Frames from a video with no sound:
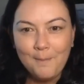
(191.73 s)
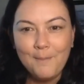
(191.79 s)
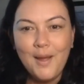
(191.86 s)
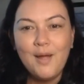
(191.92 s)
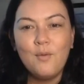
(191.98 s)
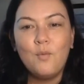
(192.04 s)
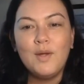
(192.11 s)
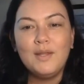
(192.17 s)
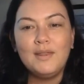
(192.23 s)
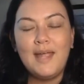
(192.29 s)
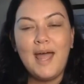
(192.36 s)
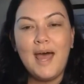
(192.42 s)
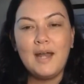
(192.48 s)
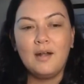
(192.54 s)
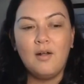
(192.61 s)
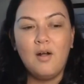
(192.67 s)
But what they
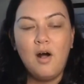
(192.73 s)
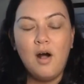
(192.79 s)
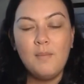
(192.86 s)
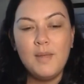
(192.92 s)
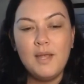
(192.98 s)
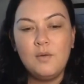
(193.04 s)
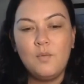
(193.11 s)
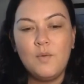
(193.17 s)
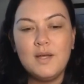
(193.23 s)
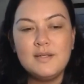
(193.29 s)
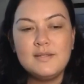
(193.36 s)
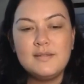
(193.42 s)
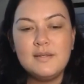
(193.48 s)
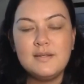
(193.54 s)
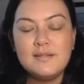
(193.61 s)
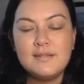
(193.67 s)
had in common was
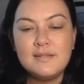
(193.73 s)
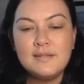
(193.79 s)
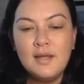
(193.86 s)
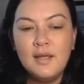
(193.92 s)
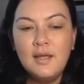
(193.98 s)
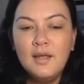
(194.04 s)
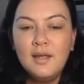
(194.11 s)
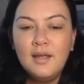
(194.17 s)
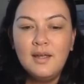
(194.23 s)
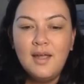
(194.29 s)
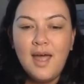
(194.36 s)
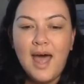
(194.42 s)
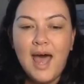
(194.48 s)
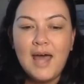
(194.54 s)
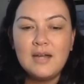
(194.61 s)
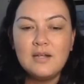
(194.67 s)
this
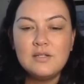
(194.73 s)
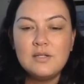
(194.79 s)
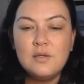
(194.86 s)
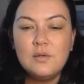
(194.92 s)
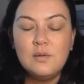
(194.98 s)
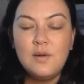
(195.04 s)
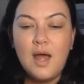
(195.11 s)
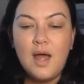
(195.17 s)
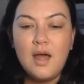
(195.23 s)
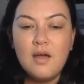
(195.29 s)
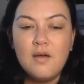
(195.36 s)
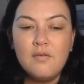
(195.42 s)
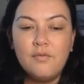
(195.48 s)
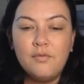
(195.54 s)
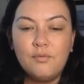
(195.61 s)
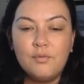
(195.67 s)
attitude
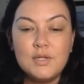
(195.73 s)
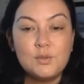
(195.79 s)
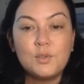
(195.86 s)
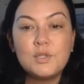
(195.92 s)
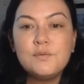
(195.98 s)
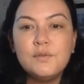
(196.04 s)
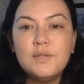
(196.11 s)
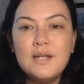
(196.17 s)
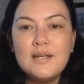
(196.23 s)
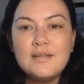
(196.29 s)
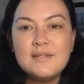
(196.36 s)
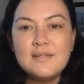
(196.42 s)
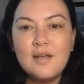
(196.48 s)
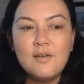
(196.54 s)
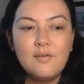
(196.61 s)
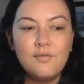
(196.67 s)
of
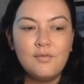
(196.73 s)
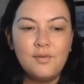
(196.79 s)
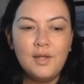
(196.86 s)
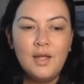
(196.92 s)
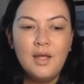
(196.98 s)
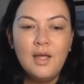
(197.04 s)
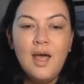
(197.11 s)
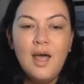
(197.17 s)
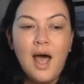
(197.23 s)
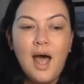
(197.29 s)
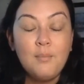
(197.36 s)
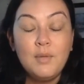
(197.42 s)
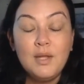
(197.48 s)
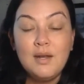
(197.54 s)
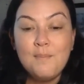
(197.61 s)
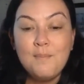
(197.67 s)
resourcefulness, of
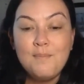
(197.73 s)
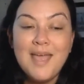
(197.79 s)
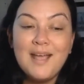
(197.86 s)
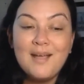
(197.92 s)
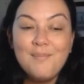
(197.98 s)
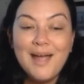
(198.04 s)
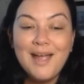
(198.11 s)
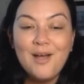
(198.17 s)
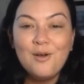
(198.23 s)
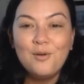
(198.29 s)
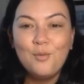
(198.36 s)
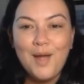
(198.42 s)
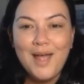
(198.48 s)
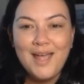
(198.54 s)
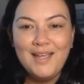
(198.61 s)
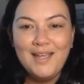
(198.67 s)
I'm going to make my own
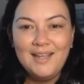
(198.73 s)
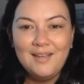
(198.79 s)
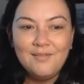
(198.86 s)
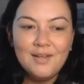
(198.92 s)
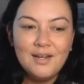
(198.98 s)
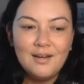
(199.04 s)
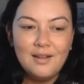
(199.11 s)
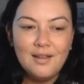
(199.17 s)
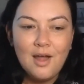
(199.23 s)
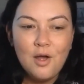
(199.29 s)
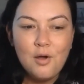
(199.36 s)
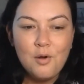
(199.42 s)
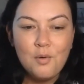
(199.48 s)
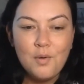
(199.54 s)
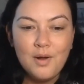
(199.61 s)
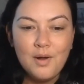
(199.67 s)
way, even
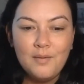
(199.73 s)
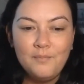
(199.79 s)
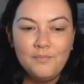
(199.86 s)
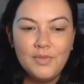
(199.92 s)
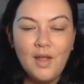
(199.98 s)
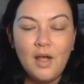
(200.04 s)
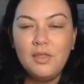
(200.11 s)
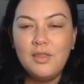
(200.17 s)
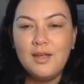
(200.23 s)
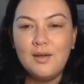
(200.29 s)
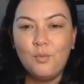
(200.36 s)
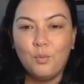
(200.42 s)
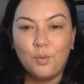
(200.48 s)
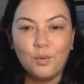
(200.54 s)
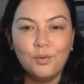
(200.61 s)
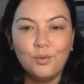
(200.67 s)
though the
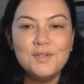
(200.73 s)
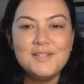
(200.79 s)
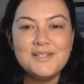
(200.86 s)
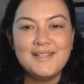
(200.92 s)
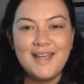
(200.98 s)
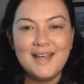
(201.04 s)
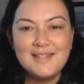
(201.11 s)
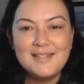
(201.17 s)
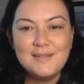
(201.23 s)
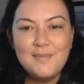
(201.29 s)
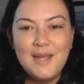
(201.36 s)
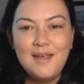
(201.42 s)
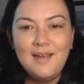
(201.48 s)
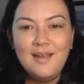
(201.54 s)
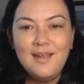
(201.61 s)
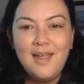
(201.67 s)
world is against
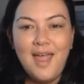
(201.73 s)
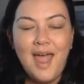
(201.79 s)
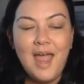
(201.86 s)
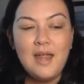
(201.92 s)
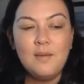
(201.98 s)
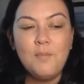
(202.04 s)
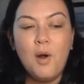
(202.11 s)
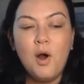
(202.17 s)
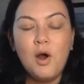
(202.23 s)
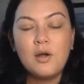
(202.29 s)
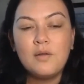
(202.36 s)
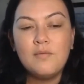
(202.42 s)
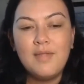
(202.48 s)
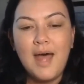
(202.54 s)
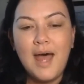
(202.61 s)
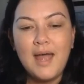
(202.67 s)
me. And part
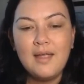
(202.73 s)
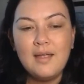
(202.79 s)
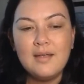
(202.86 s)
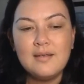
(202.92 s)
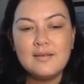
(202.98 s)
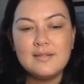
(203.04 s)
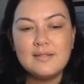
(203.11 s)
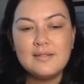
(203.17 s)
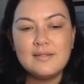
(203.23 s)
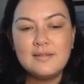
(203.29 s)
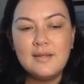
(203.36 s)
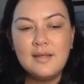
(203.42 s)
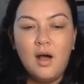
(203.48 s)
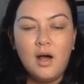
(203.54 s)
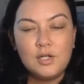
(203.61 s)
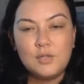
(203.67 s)
of that is
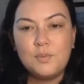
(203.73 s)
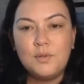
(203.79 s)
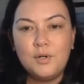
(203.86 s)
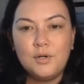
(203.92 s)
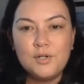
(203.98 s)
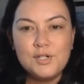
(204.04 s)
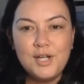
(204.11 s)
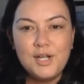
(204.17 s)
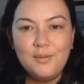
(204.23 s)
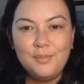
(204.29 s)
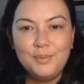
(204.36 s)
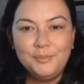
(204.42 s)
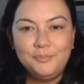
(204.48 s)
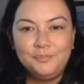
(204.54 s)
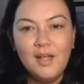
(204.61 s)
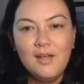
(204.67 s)
entrepreneurship.
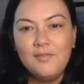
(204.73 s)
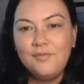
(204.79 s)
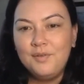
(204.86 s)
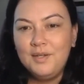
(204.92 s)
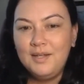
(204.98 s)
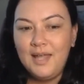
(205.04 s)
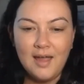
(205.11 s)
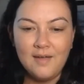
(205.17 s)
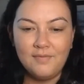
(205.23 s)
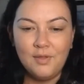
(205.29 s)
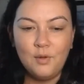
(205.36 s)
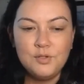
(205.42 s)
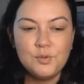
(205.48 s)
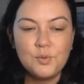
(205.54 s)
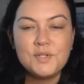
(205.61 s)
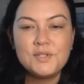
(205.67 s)
Of if
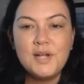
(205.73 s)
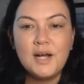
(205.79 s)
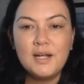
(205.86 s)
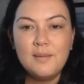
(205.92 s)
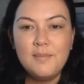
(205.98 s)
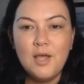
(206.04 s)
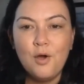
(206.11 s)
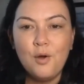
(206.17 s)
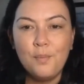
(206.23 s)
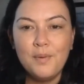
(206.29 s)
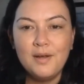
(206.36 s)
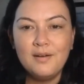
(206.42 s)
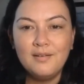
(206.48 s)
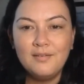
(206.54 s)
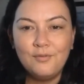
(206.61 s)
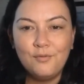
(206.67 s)
the door's not going to be
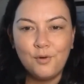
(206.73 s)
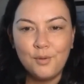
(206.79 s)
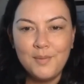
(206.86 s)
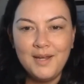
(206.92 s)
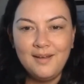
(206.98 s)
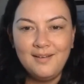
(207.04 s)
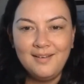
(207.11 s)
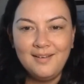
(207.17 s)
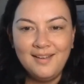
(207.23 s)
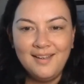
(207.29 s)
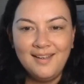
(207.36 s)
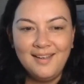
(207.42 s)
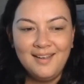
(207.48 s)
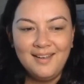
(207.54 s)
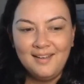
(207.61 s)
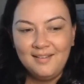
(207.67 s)
open for me,
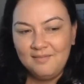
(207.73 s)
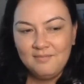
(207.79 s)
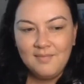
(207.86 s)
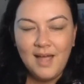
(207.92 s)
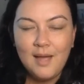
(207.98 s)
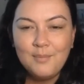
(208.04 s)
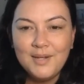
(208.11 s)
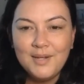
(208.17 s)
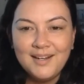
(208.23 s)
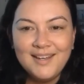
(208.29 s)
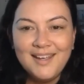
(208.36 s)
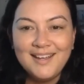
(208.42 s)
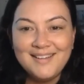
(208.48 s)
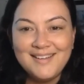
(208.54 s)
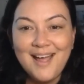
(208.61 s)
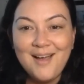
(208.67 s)
I'm going to
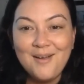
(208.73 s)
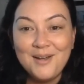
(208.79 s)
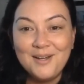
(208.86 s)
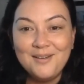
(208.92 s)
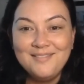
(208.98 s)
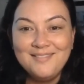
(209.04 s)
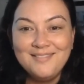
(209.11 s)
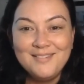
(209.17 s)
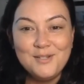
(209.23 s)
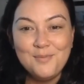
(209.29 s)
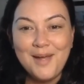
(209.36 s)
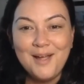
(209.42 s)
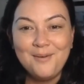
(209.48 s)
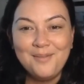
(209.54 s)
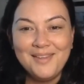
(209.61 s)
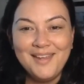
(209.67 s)
kick it down and do
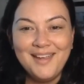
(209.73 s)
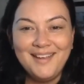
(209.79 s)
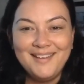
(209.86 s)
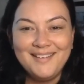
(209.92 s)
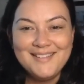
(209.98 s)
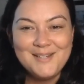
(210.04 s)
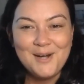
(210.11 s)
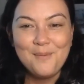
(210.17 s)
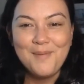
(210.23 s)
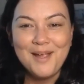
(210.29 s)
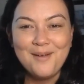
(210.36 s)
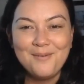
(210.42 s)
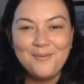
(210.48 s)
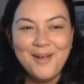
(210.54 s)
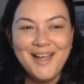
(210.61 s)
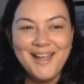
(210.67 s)
my own thing and start my
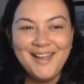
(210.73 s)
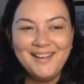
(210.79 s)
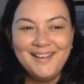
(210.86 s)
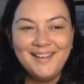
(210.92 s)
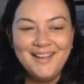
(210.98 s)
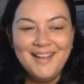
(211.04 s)
own way.